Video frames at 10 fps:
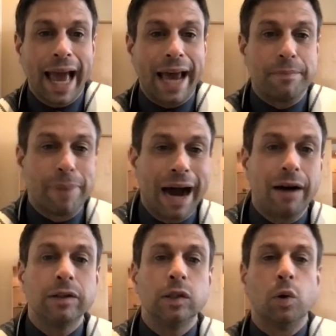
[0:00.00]
and bow
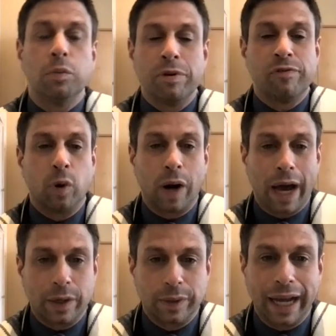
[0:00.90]
low before
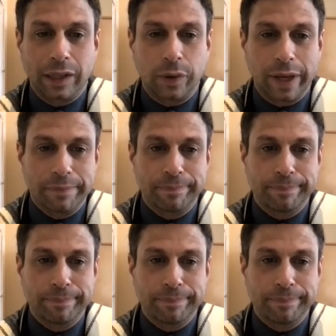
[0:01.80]
Adonai Elohim.